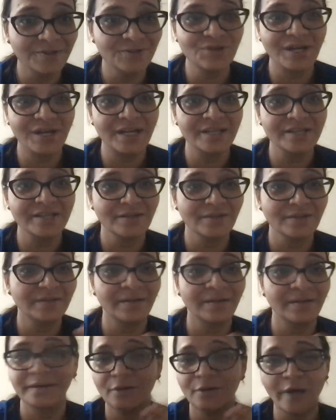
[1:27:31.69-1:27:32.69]
trainings
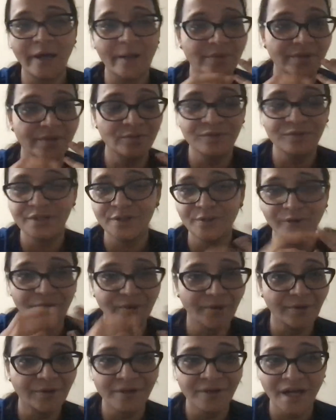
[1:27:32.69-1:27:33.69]
and collaborate with you
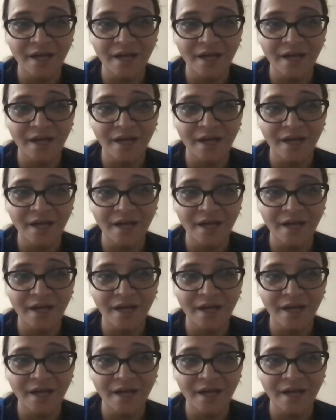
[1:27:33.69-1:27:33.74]
on